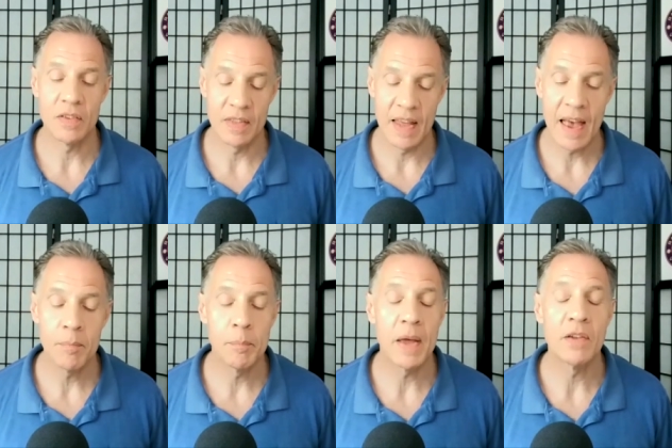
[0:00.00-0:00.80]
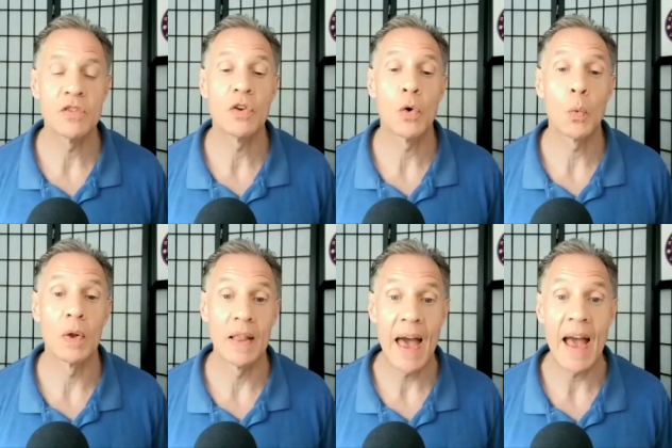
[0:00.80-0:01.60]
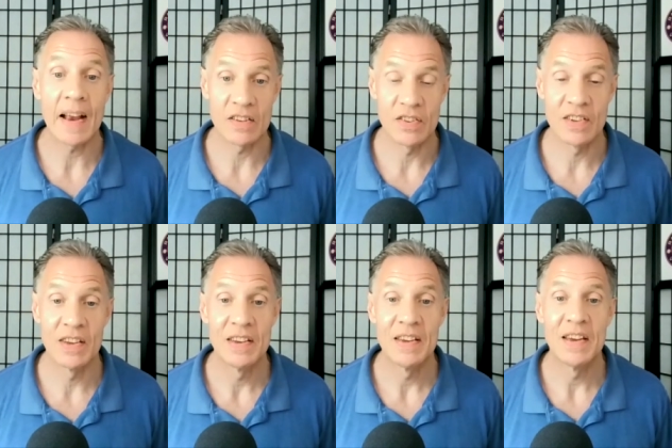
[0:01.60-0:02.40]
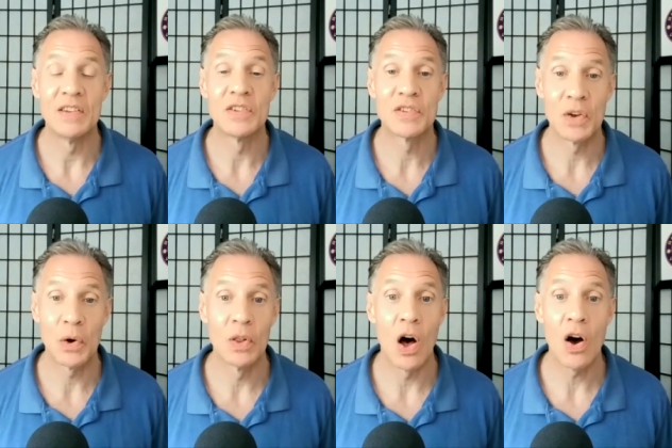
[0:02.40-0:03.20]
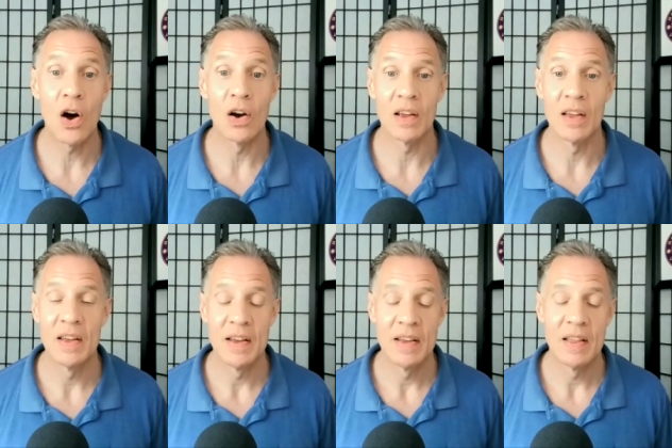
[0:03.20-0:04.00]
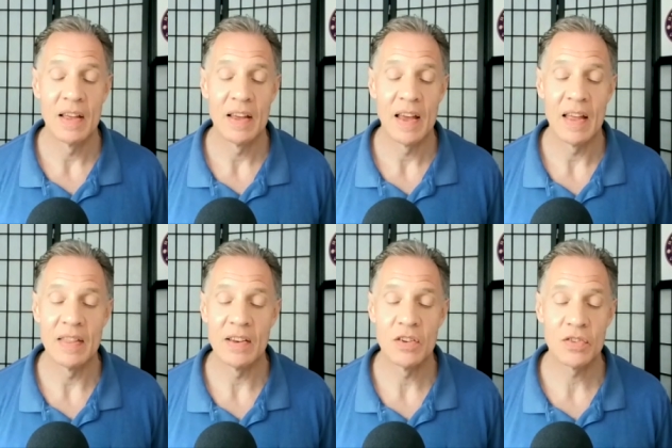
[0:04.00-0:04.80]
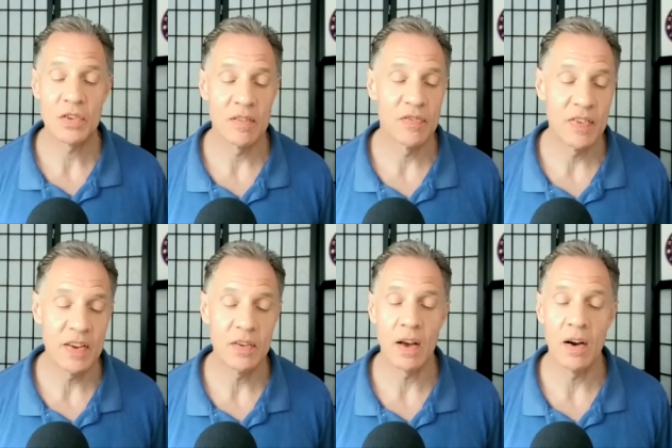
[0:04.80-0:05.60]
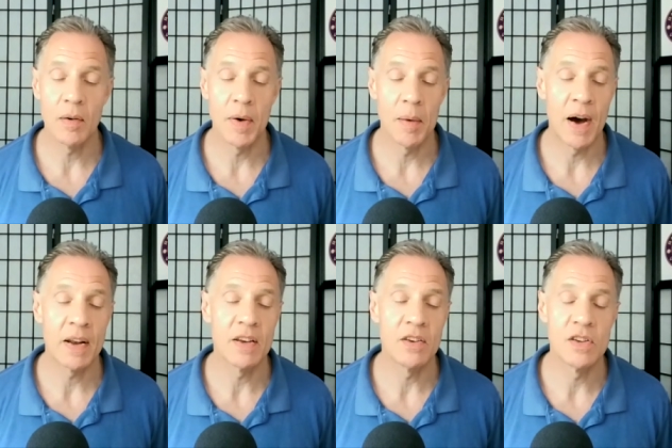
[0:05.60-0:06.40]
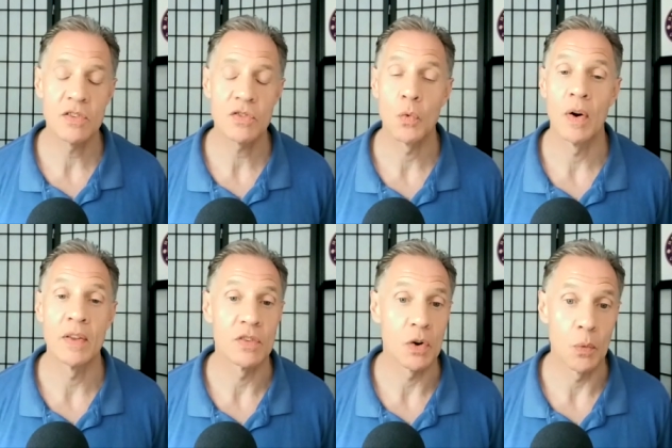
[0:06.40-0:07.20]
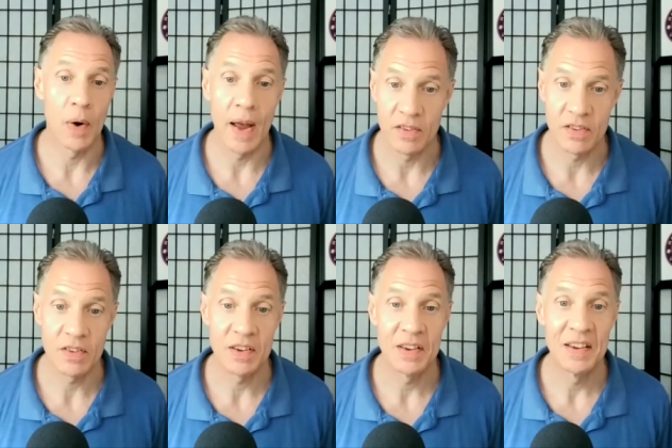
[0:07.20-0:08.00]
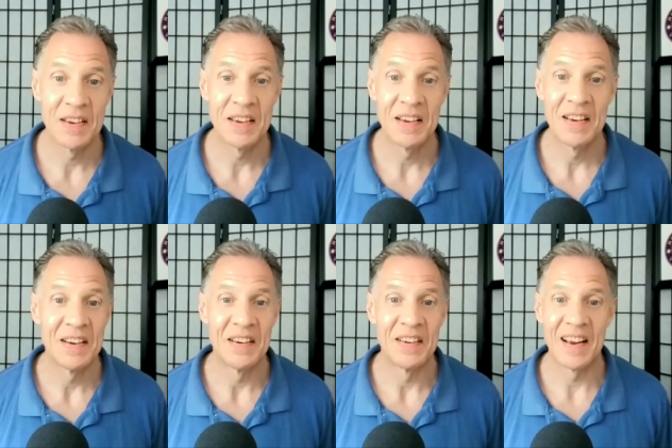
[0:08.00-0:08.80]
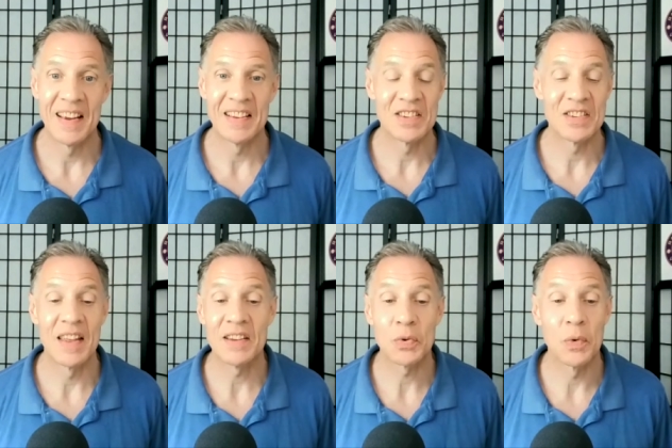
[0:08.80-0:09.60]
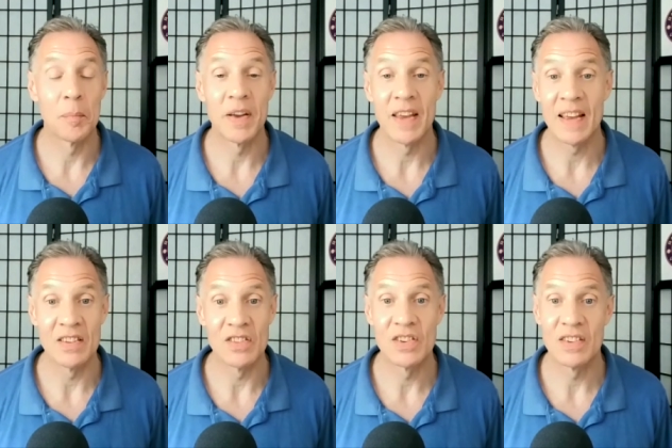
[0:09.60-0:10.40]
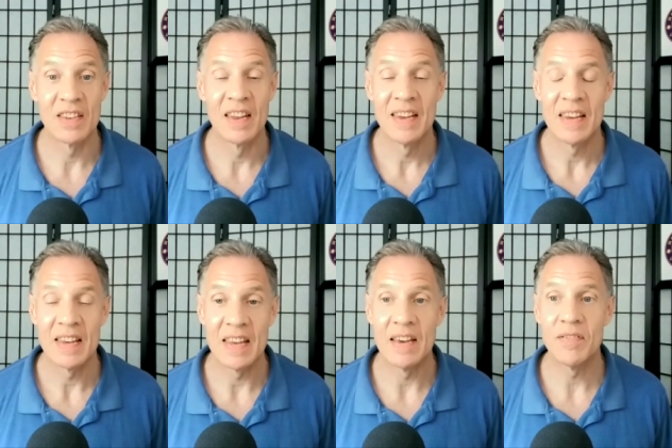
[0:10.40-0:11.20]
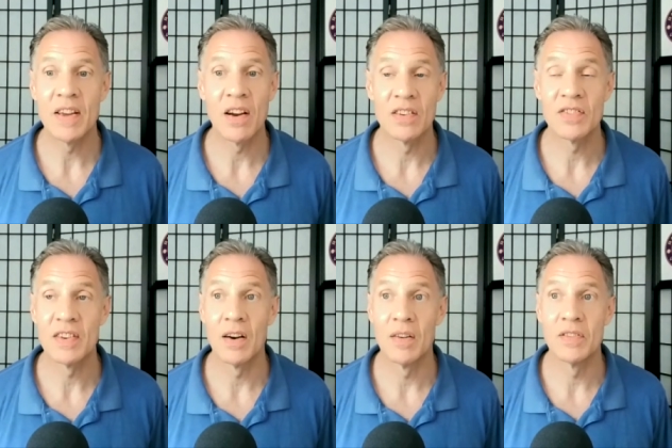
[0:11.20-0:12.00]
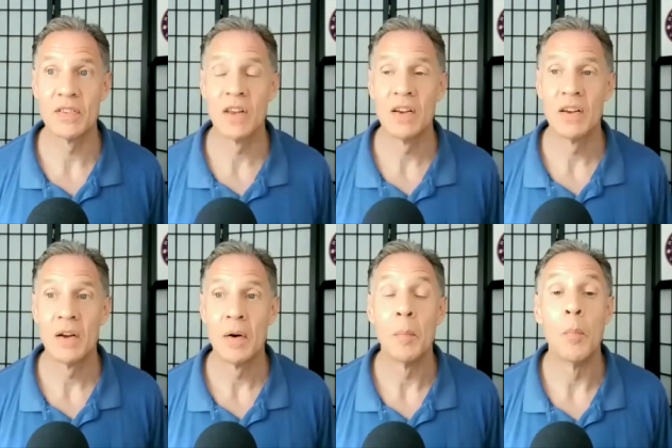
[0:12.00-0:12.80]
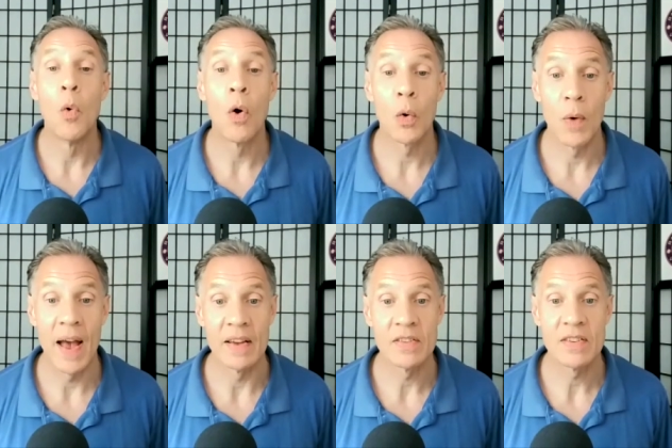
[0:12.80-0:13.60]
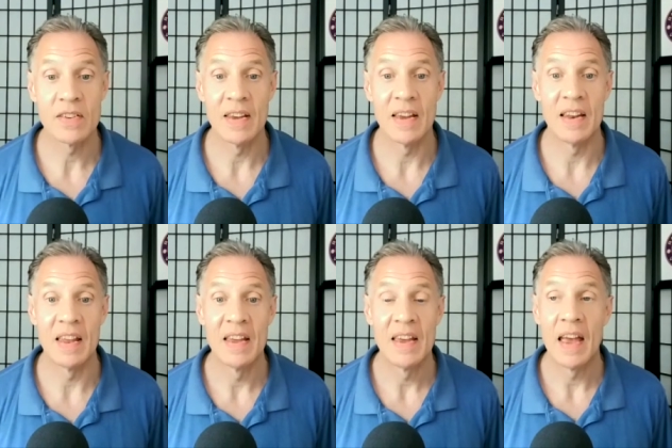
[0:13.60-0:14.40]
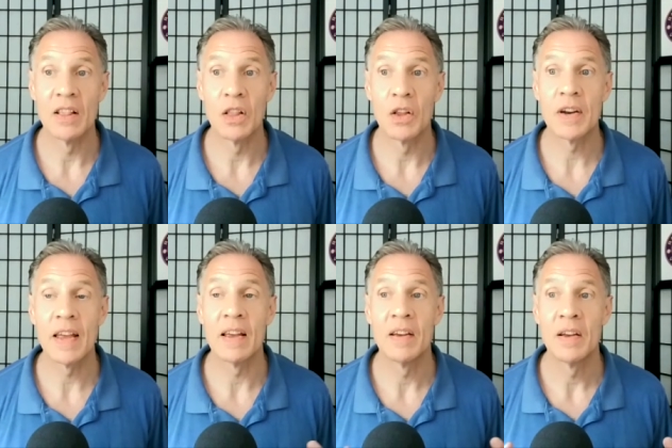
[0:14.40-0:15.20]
haven't been so relaxed in so long, and they just start feeling, oh, my body just wants to rest, right? And so that's where it begins, just giving ourselves more rest and learning